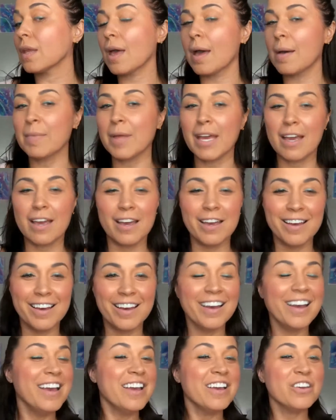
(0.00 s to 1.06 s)
I'm like,
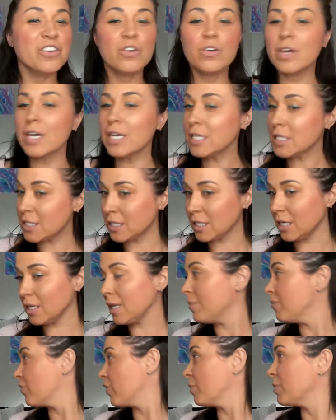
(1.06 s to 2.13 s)
you can see
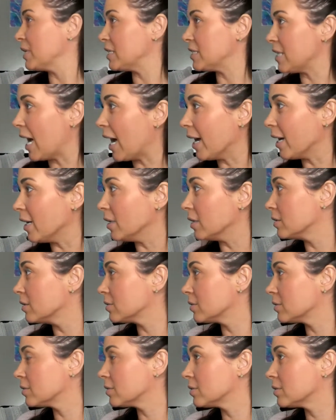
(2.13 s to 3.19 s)
them from this side.
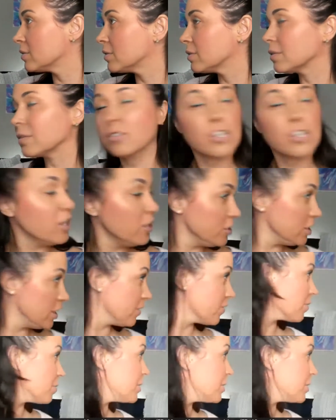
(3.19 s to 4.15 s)
Can you see them from